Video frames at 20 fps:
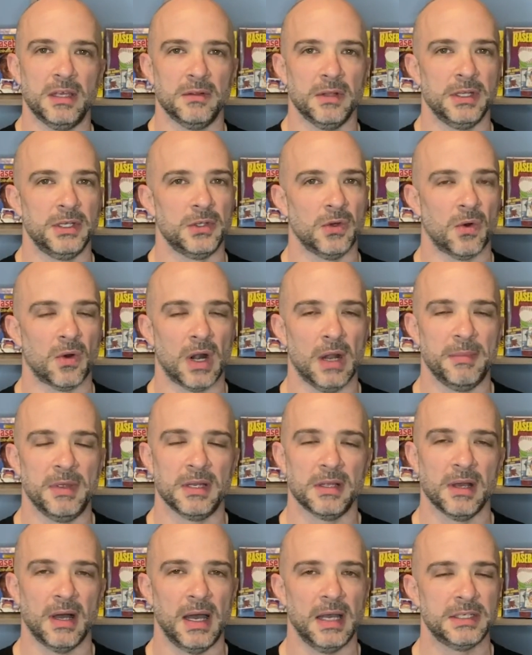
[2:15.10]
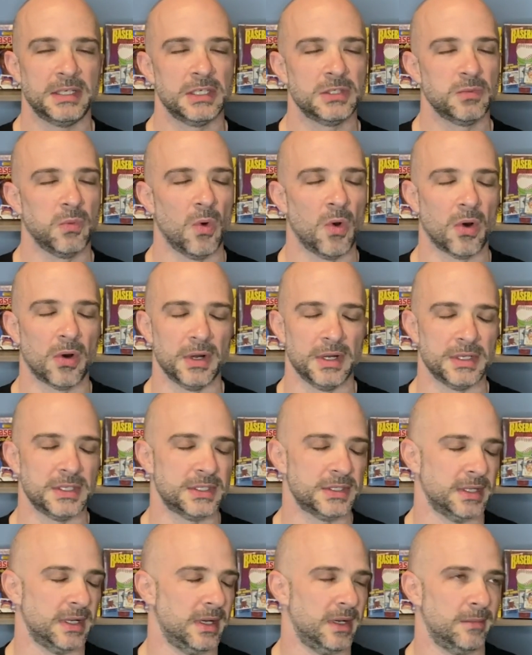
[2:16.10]
Lindor. I mean, guys, his WAR
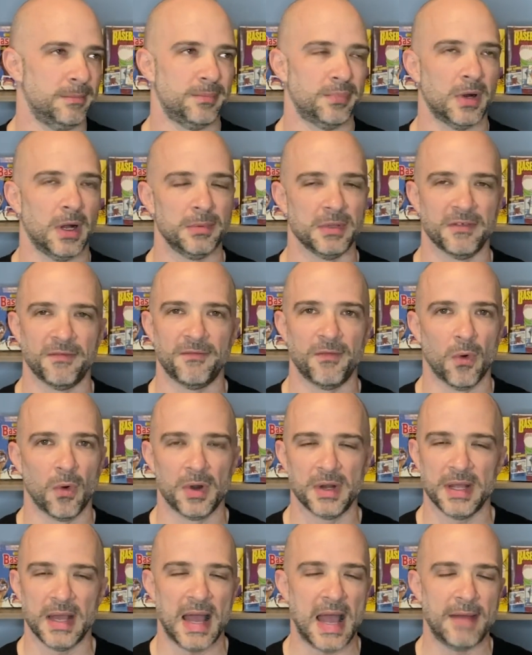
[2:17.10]
is probably 40.